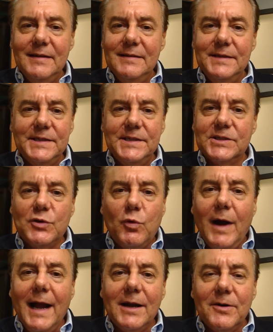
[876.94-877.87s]
This is
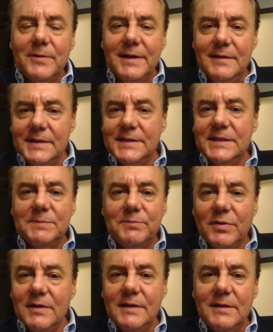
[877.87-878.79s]
quackery. This is
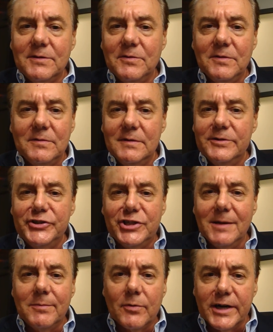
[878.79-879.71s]
political
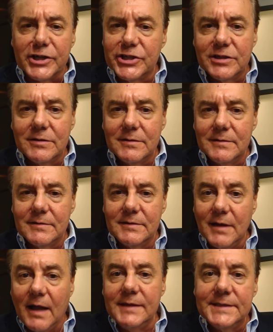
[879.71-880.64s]
gibberish,
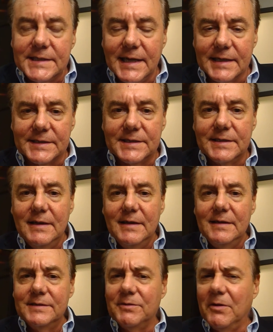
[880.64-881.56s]
nonsense.
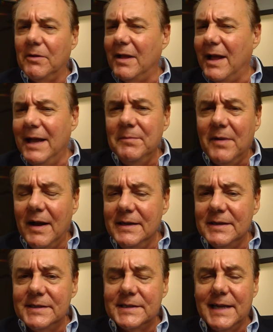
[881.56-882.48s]
It's all
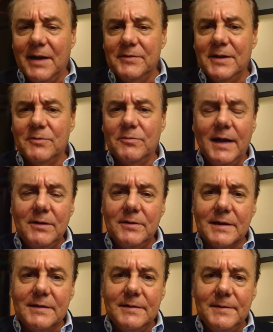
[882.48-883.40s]
high-minded sounding
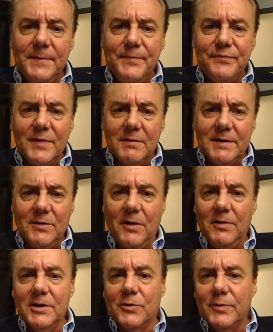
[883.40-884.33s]
rhetoric. You can
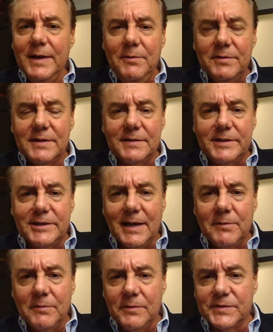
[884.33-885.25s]
all agree with the
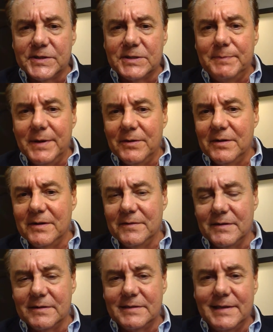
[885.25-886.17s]
general spirit
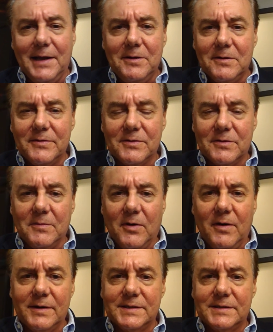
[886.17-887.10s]
of the tenor of the
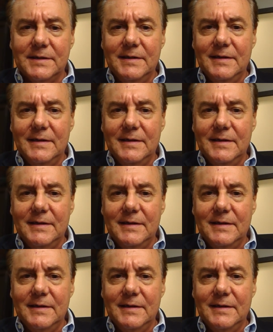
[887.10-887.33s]
remarks,